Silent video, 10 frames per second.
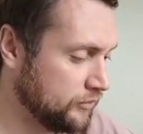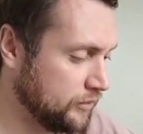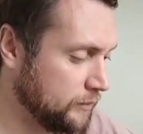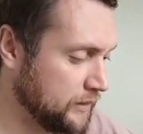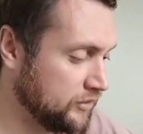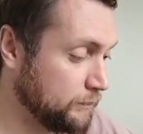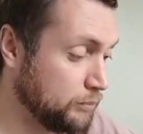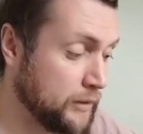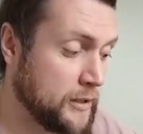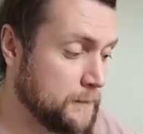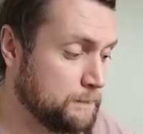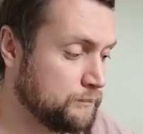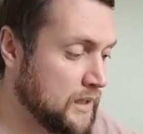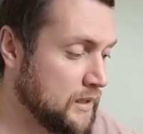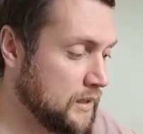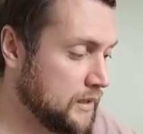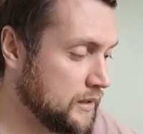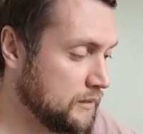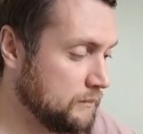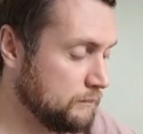a little bit of debris on it.
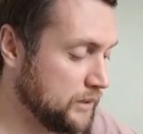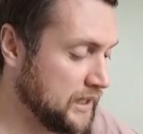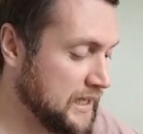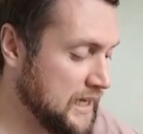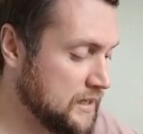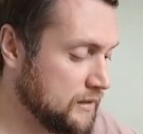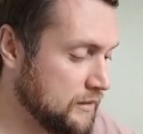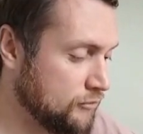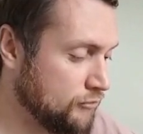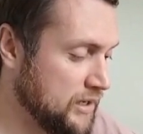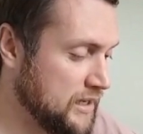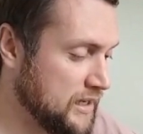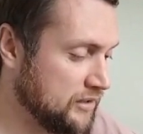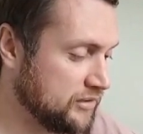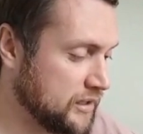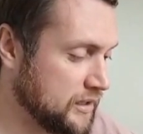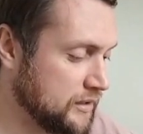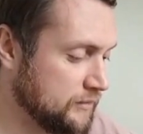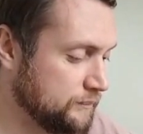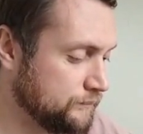But again, a really nice
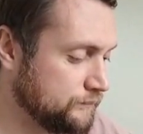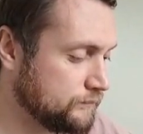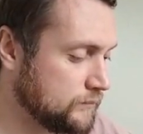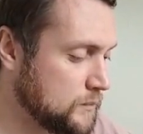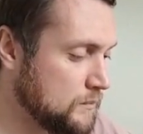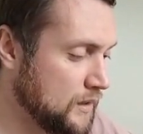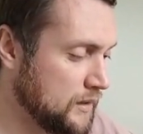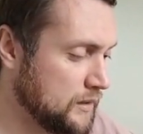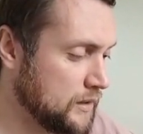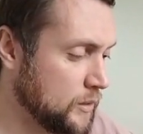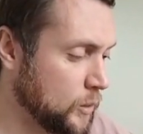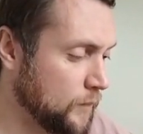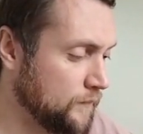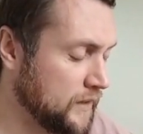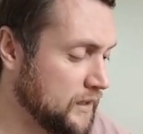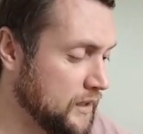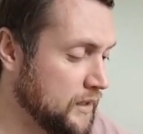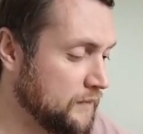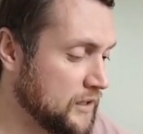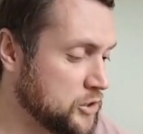card, and hopefully
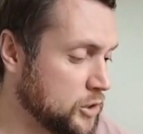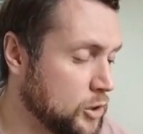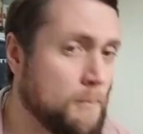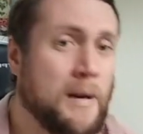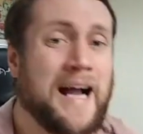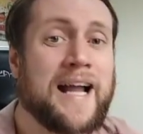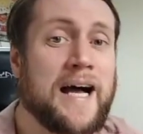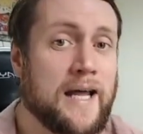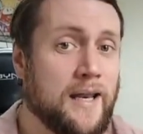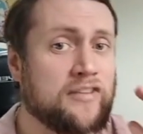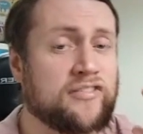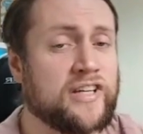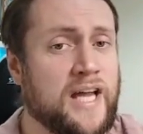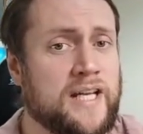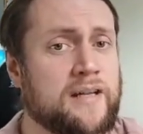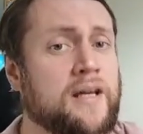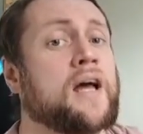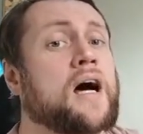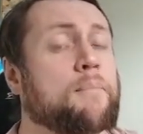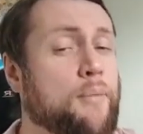that should come back at least a 9.
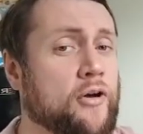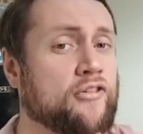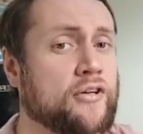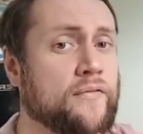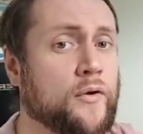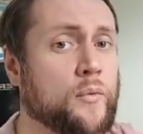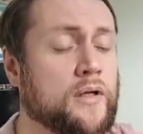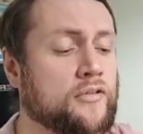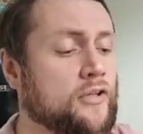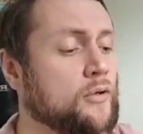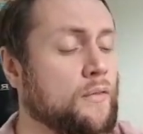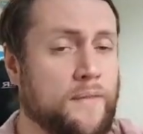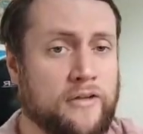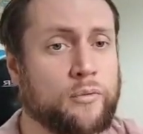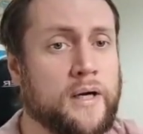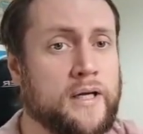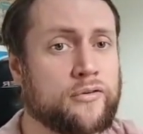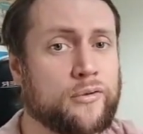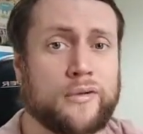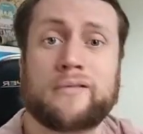I'm positive that it will do. That's why it's
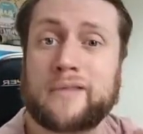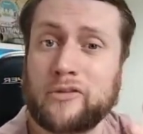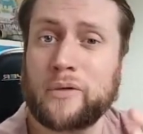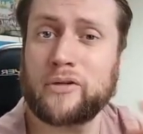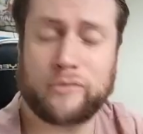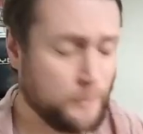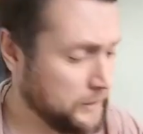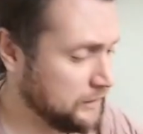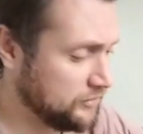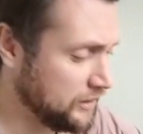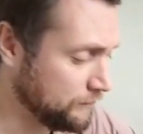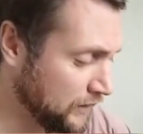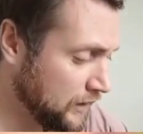going. That's why it's going to PSA.